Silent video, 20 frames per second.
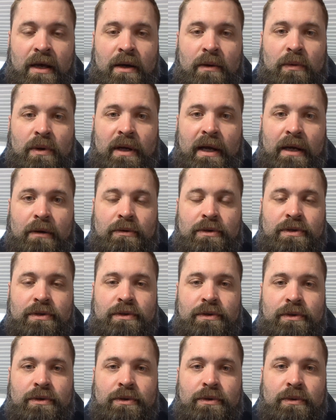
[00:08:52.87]
what I would
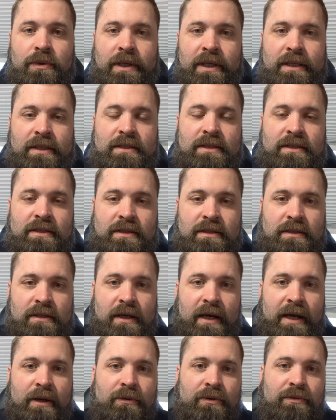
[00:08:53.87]
do was
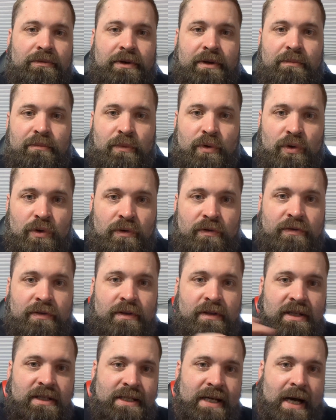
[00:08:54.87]
I would remove
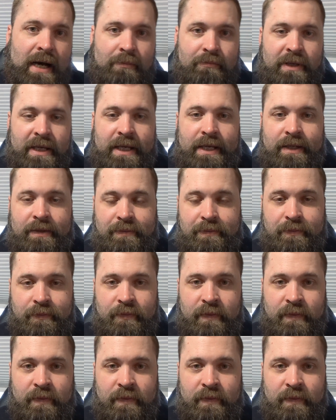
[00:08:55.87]
the top pin,